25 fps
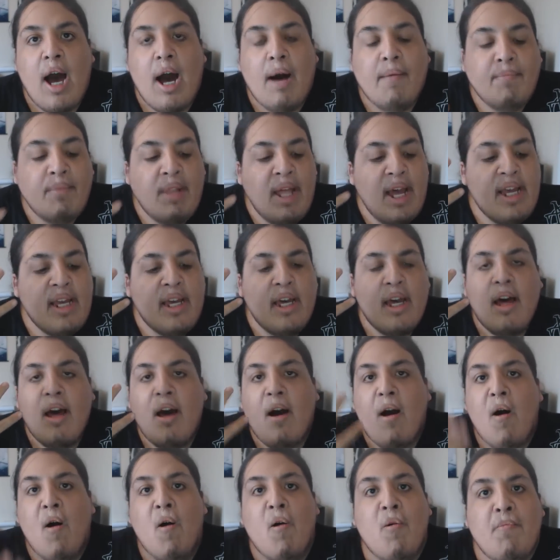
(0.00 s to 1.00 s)
I'm like,
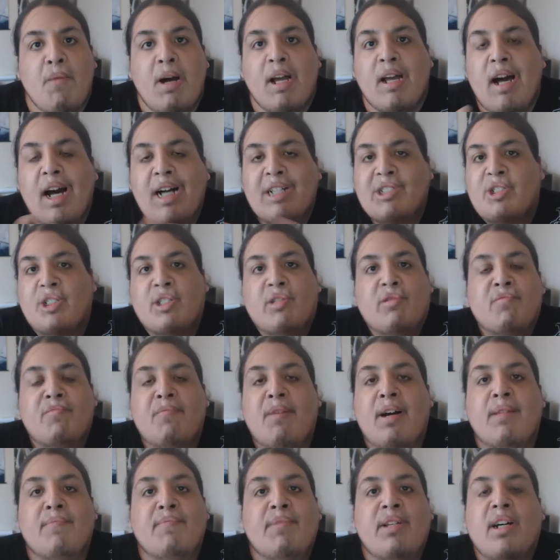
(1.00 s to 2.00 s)
oh my gosh, this
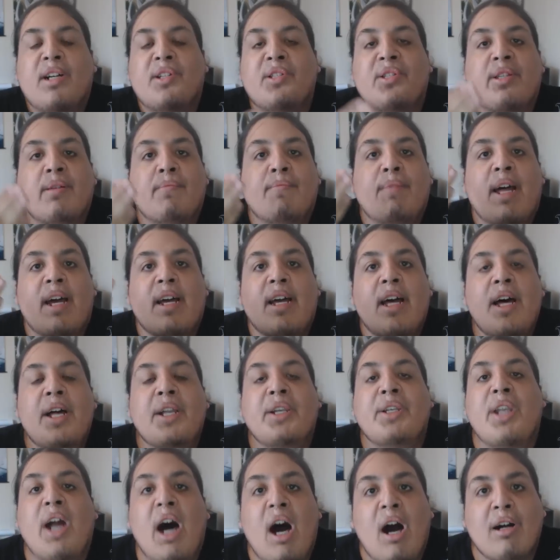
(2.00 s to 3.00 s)
reminds me of some, like,
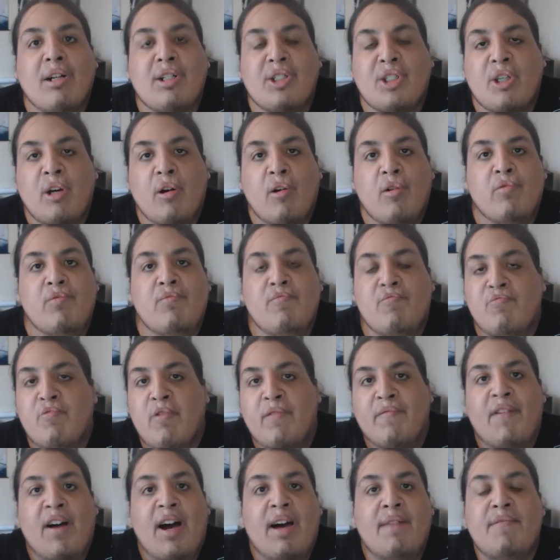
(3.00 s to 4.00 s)
Nagato
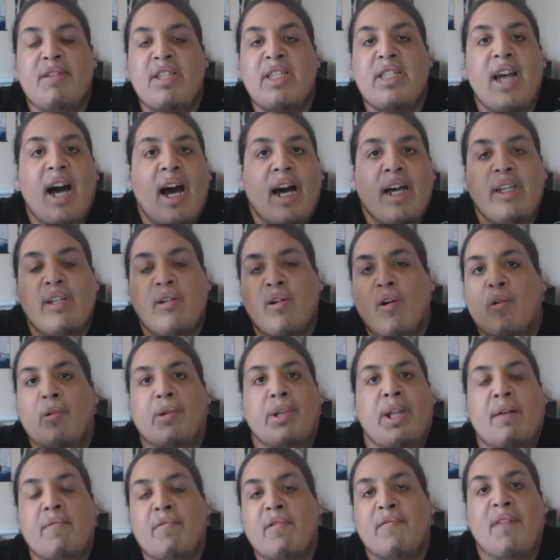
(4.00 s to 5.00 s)
reviving Yahiko,
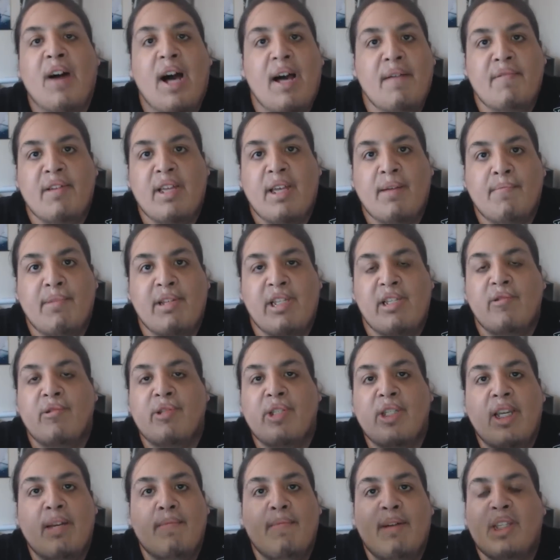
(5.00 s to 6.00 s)
and not reviving him, but
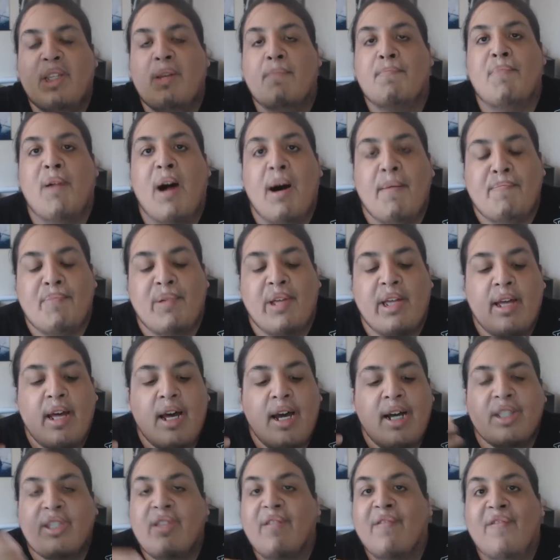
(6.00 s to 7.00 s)
using him as a
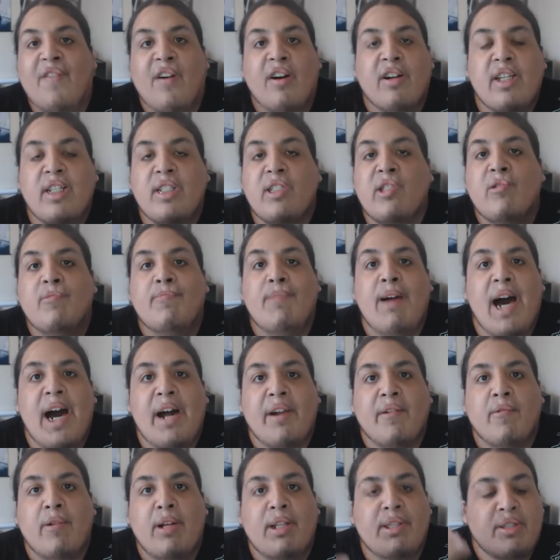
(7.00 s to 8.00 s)
puppet to fucking do
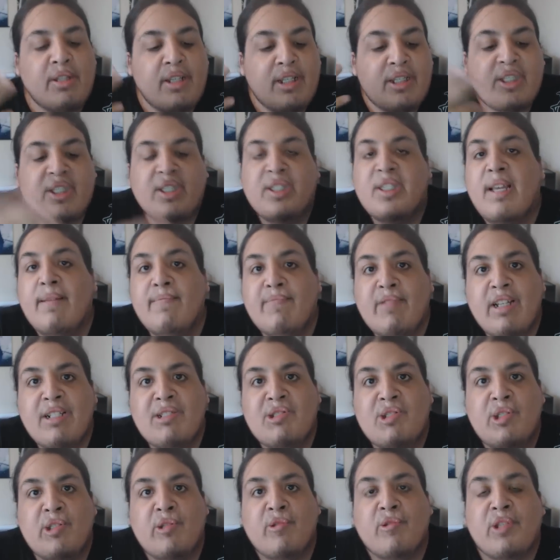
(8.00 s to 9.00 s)
battle, and it's the same
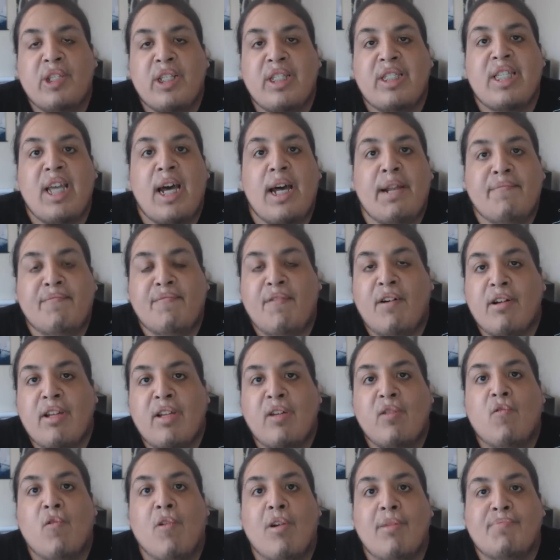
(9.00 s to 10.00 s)
thing. She's using dead
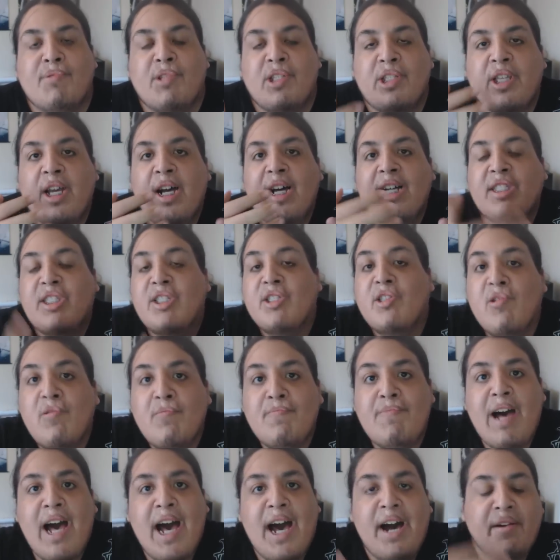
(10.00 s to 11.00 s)
fucking corpses to
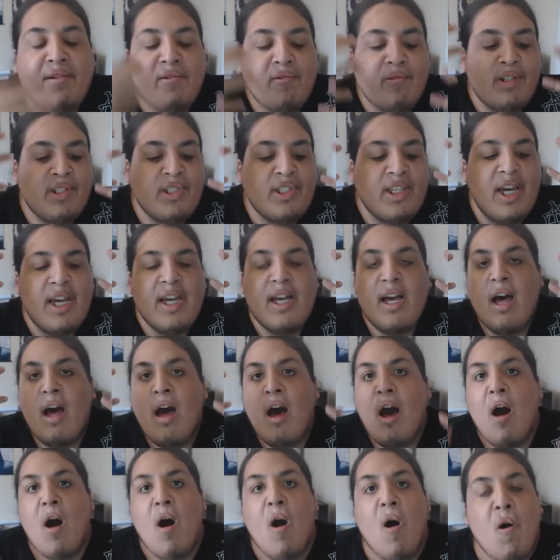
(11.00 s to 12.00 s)
do battle. It's like,
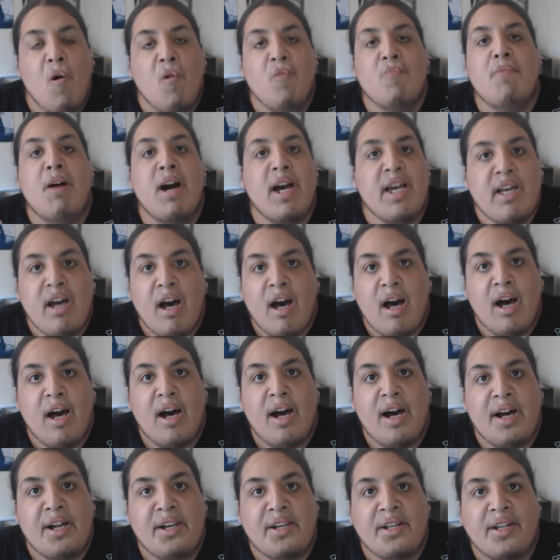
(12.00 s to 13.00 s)
oh my
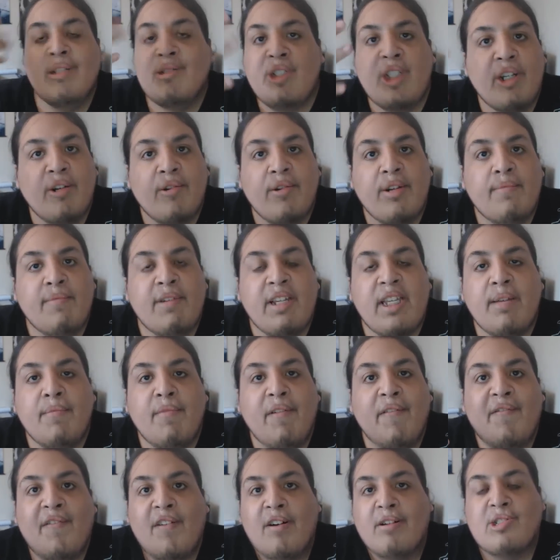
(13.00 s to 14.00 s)
god. And she don't even give
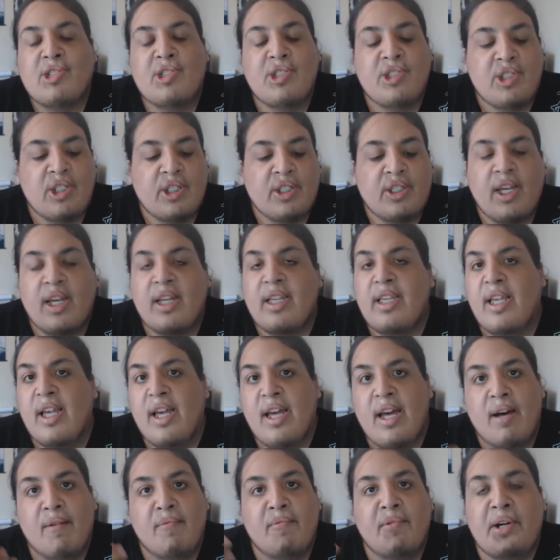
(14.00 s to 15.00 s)
a fuck. She's just like,
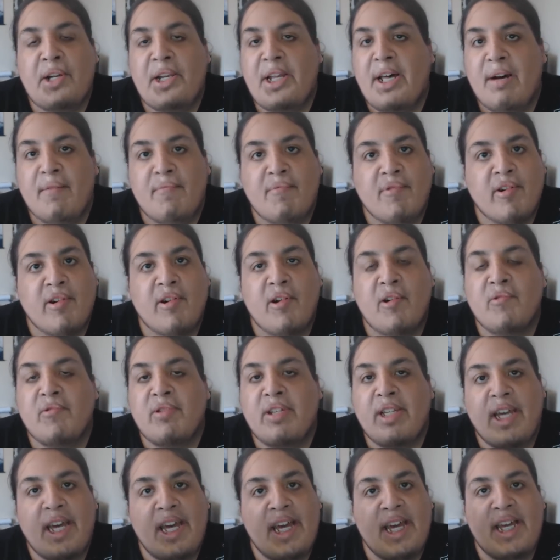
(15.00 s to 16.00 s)
yeah, whatever,
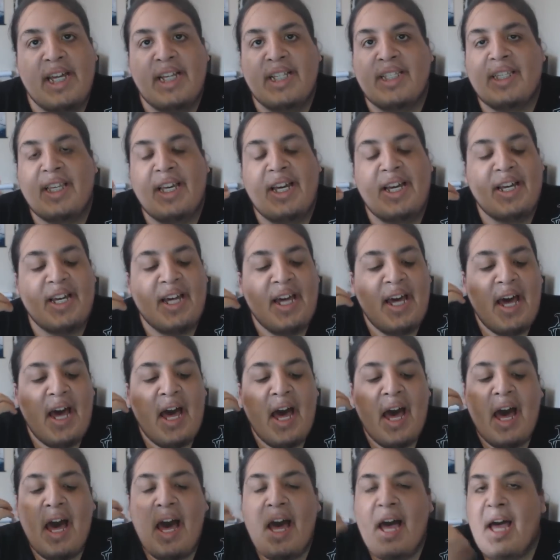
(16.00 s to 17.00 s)
okay. It's like,
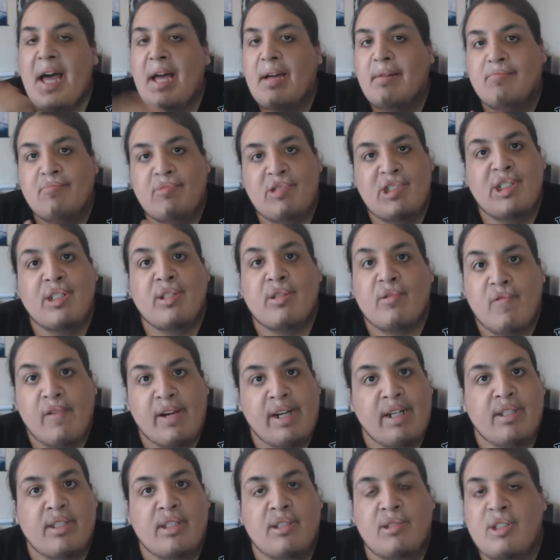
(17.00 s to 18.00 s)
she's
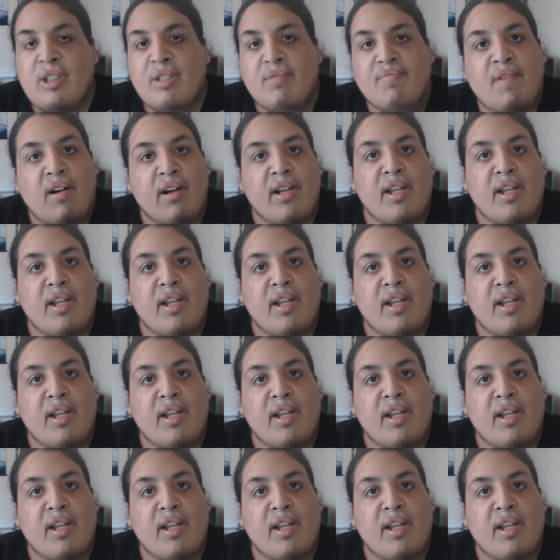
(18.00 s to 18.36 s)
crazy. She's